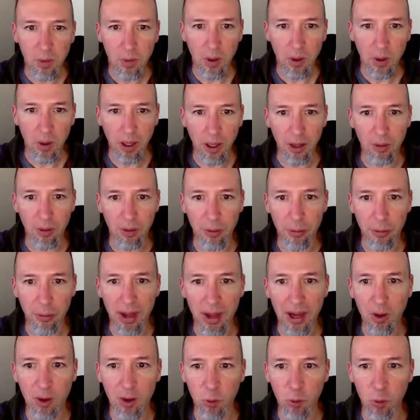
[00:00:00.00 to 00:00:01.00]
and
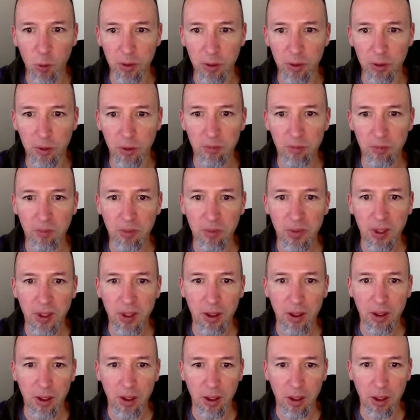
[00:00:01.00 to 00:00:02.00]
that will
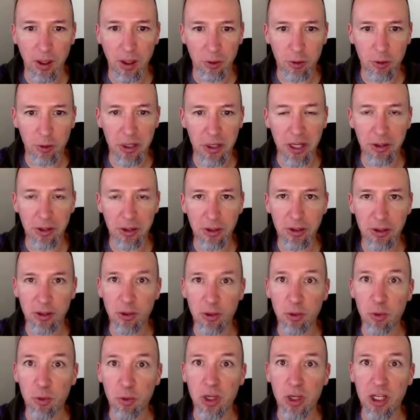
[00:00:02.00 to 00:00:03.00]
create this
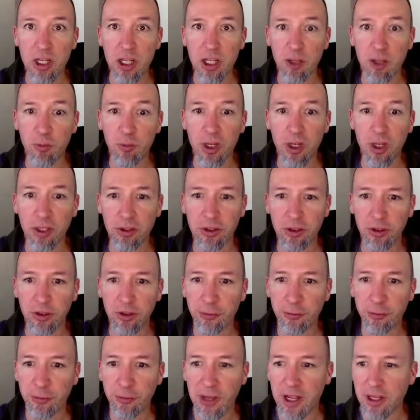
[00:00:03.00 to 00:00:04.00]
3D pixel
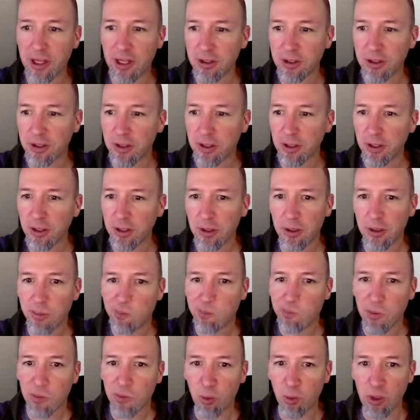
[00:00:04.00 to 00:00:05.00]
effect
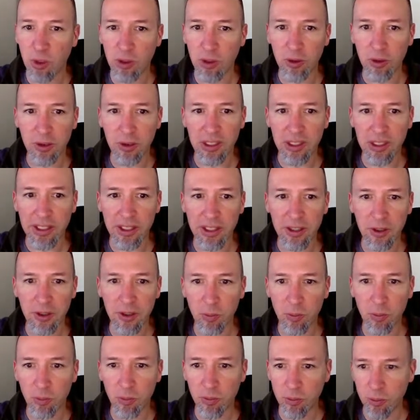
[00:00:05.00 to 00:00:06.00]
where it looks like it's
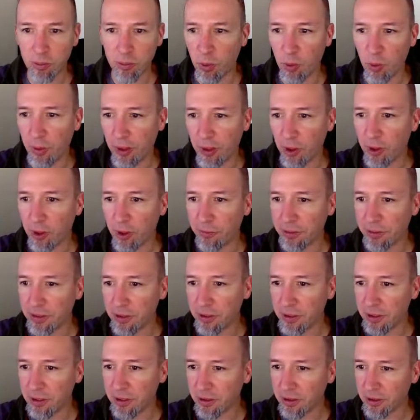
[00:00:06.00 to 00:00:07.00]
going off into
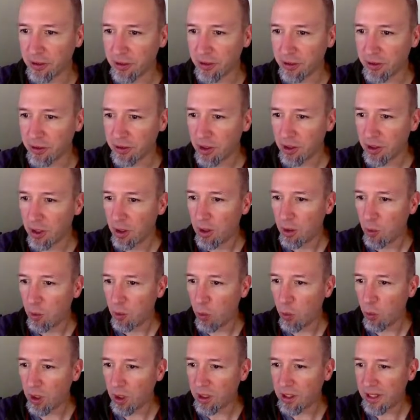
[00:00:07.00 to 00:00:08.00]
the distance.
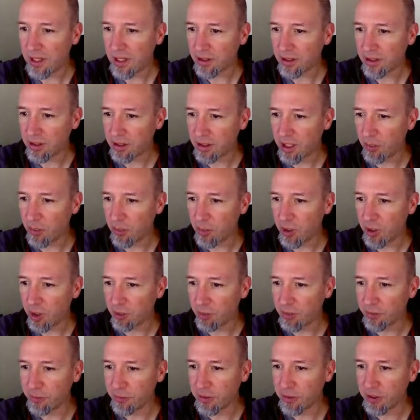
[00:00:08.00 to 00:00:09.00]
One last step and I'll
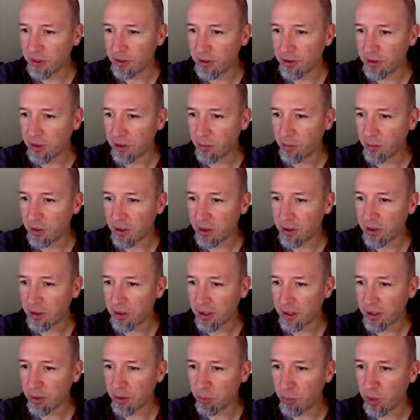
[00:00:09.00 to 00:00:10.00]
be finished. I'm going to
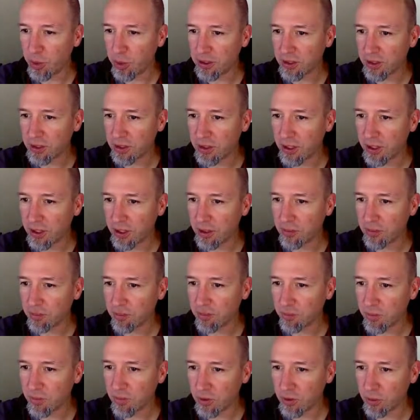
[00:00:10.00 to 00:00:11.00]
click the plus sign
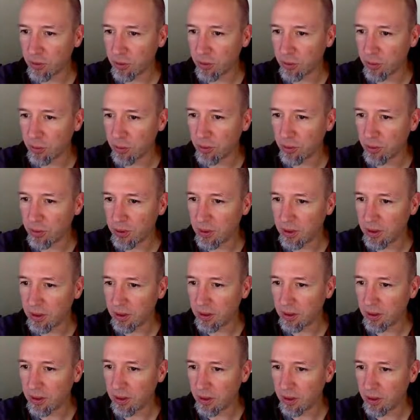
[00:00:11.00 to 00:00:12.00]
to
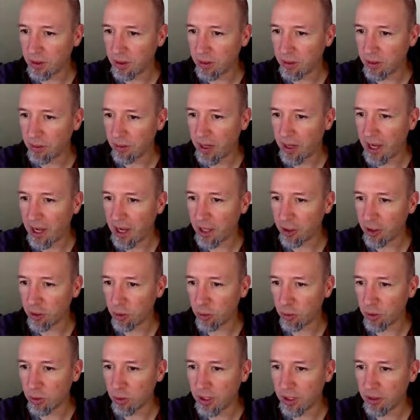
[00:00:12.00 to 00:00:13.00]
add a new
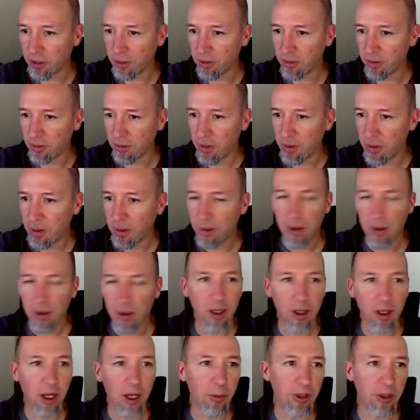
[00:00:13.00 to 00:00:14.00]
layer.
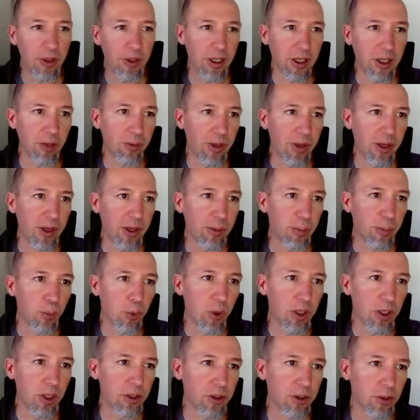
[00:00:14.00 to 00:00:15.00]
I'm going to get my
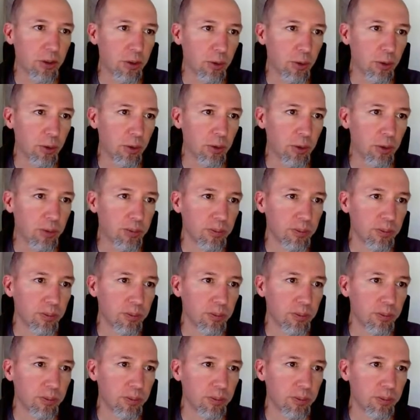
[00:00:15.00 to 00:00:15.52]
brush tool,